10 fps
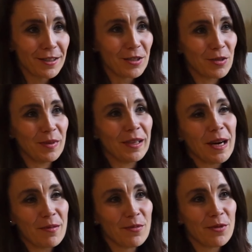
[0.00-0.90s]
to
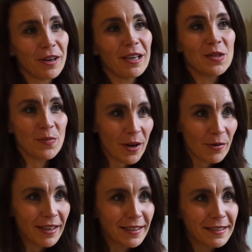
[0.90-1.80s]
become more
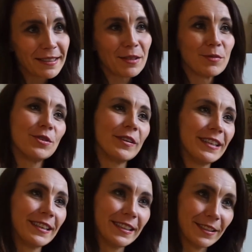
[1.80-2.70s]
inspiring and
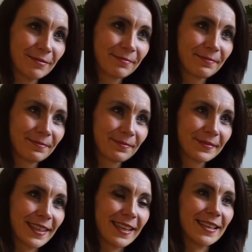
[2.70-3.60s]
motivating leader,
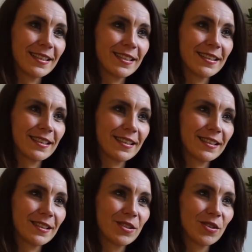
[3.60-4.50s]
and
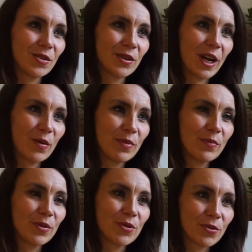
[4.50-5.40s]
to help
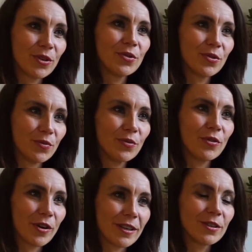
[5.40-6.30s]
people truly to move
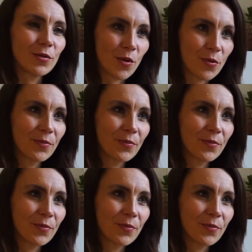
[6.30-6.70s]
on and grow.